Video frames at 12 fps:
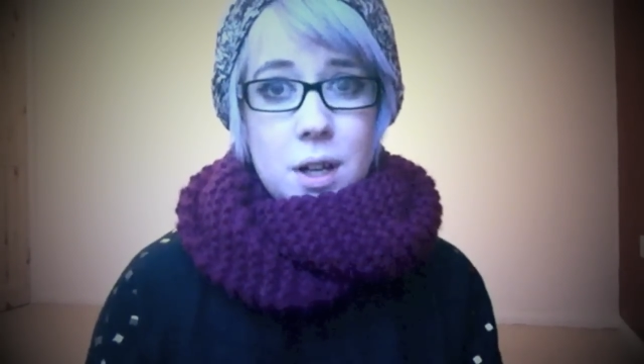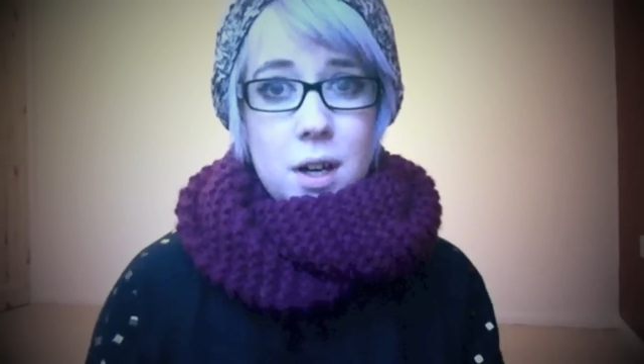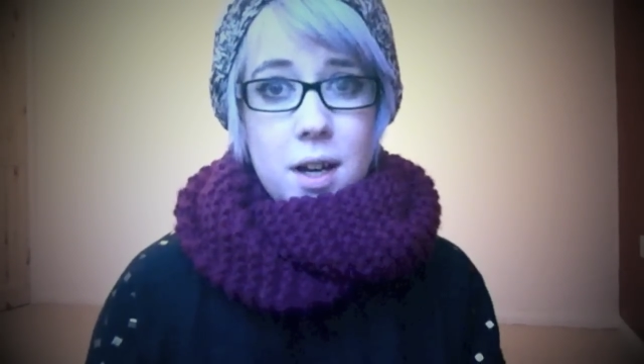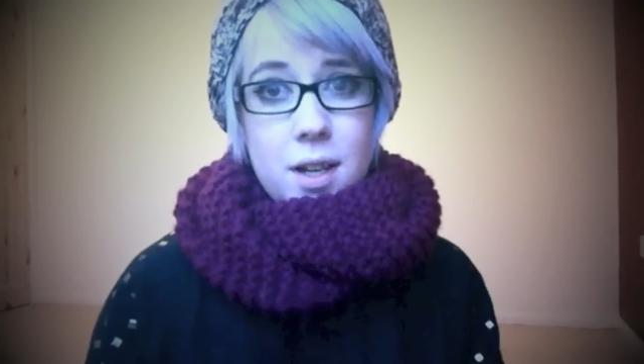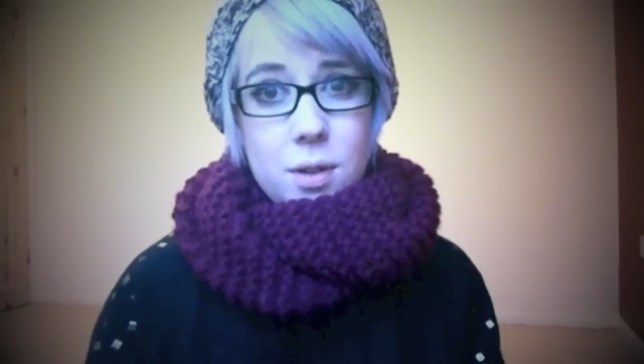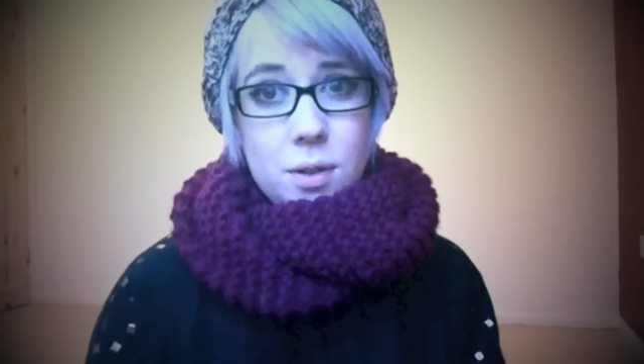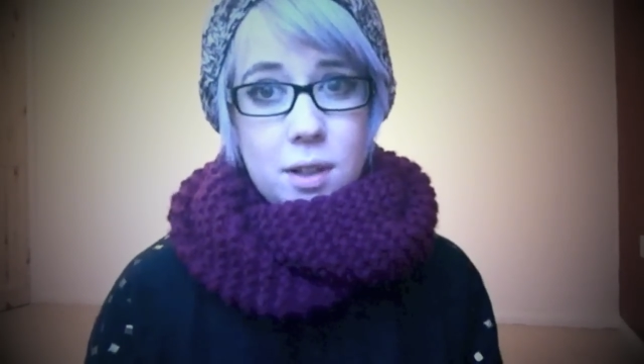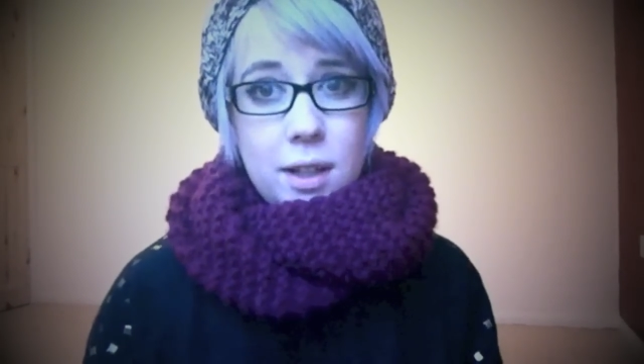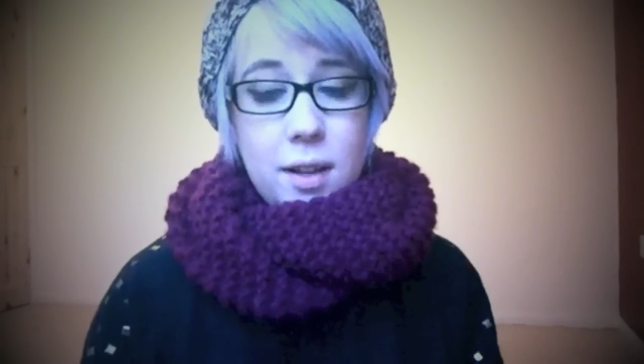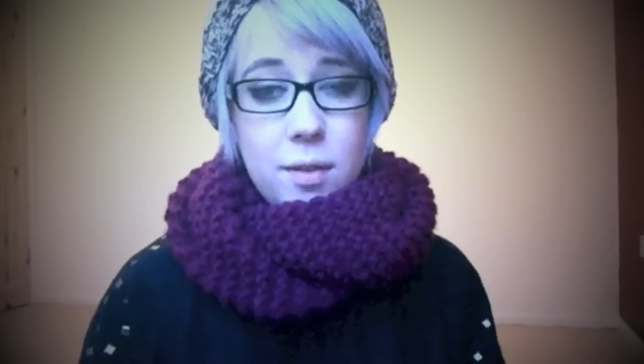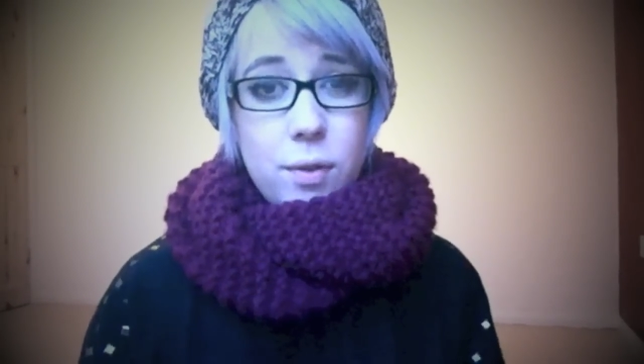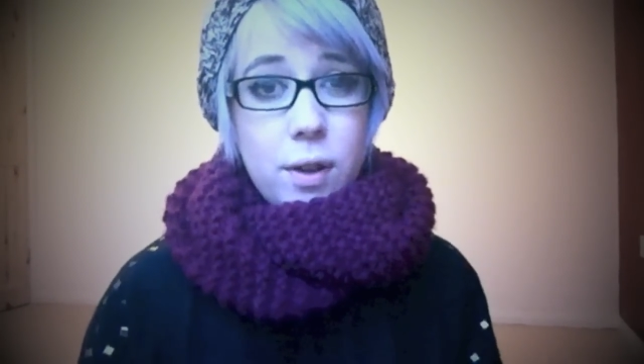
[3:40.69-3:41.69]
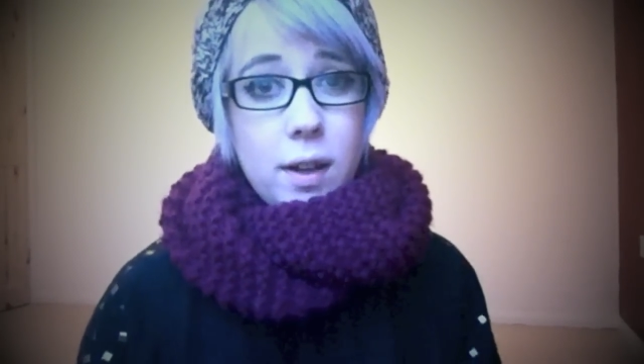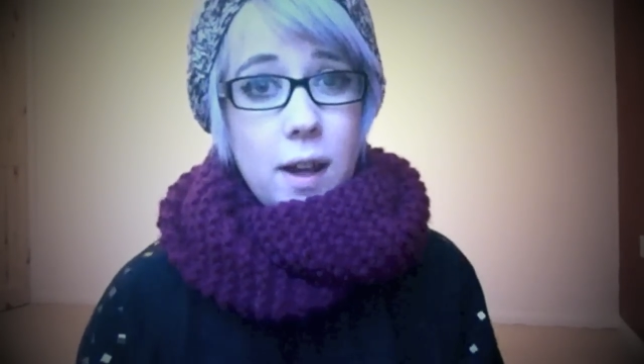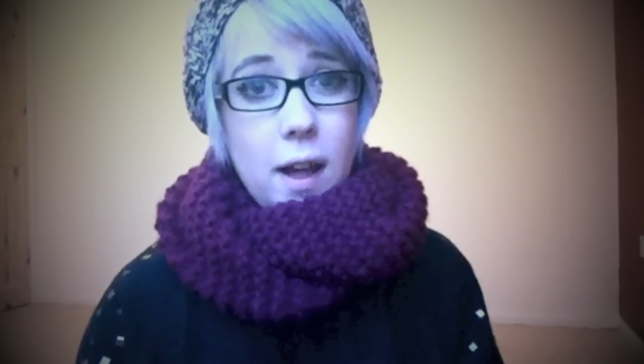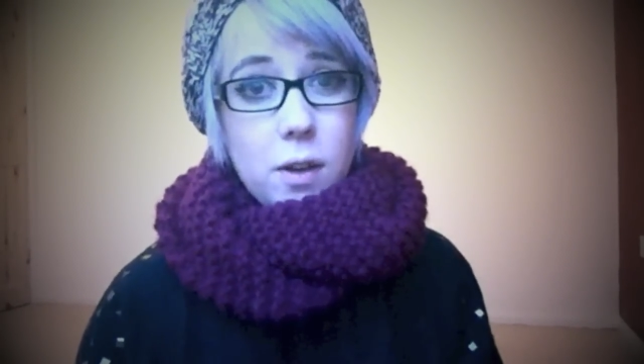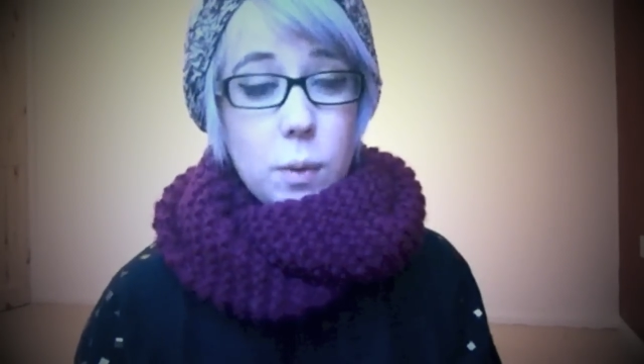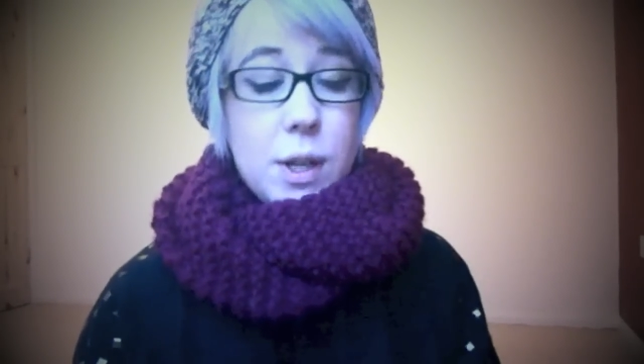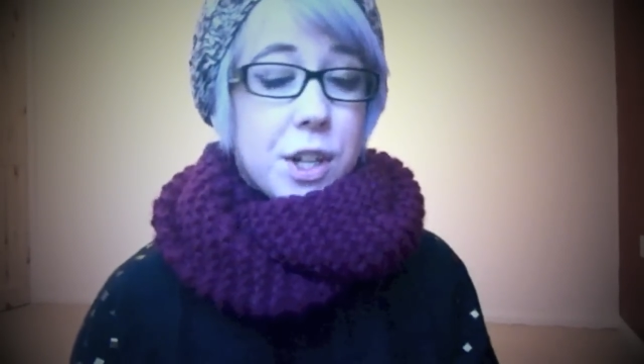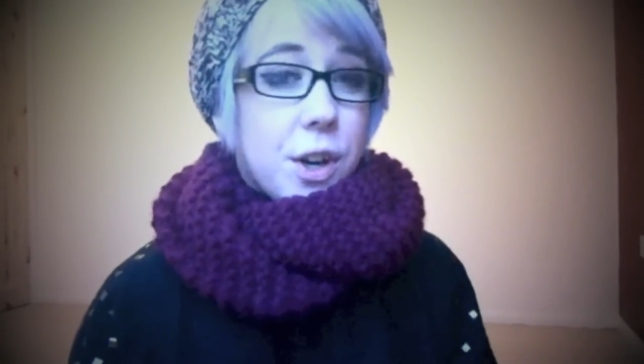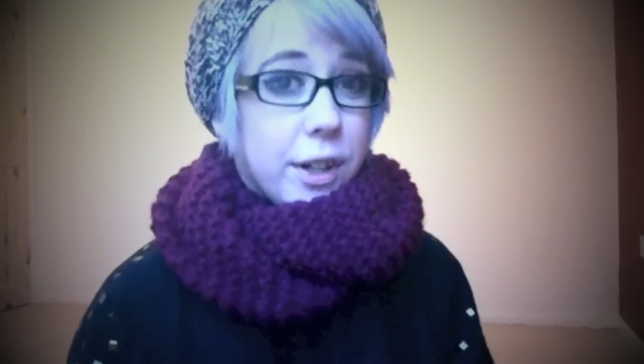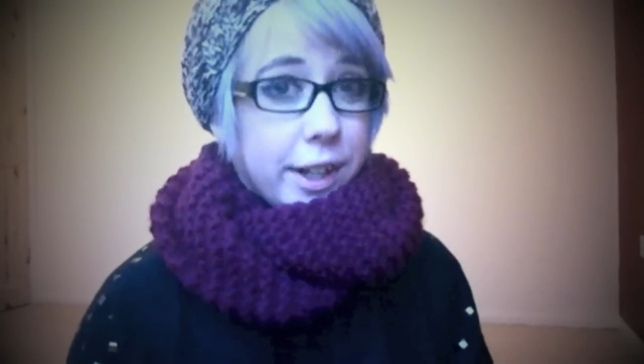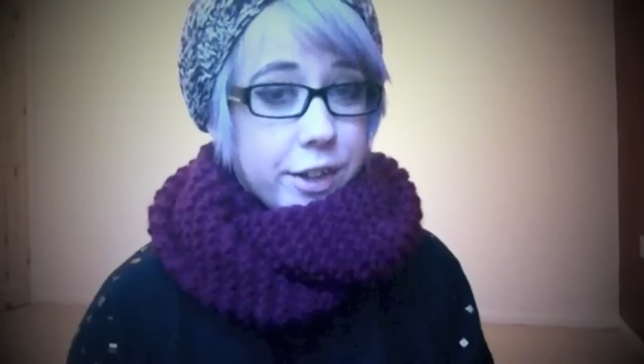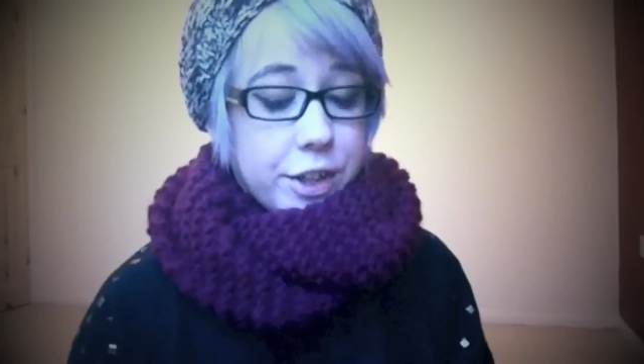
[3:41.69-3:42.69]
I used to live and went to
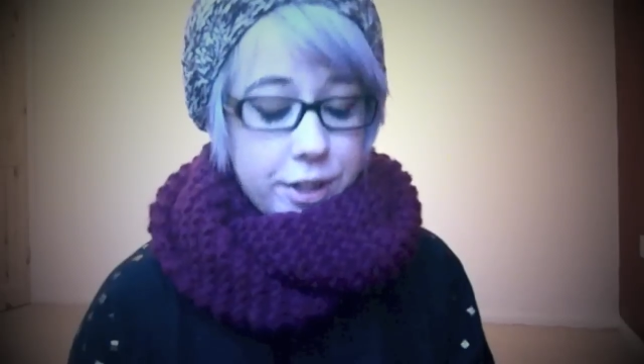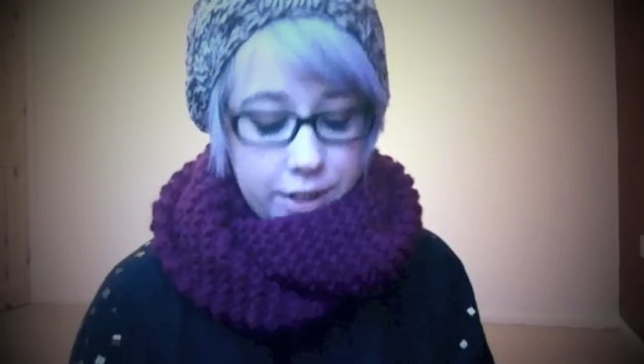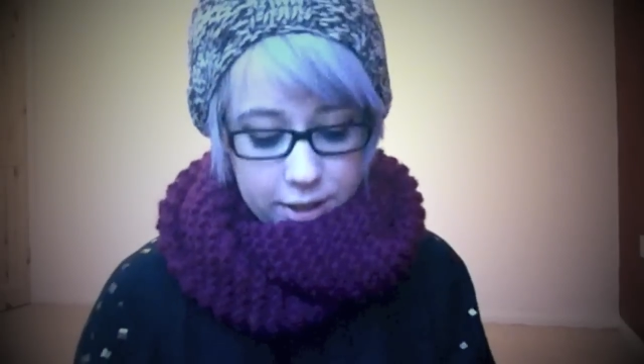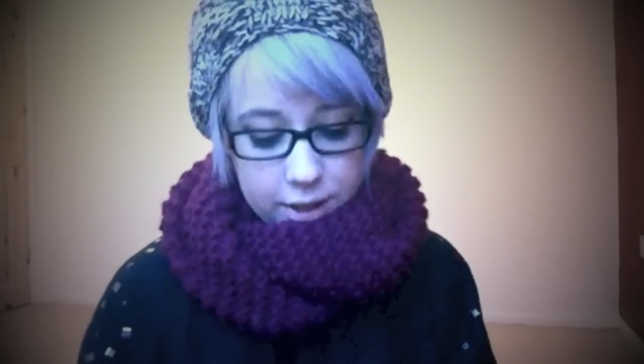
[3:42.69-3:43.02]
college.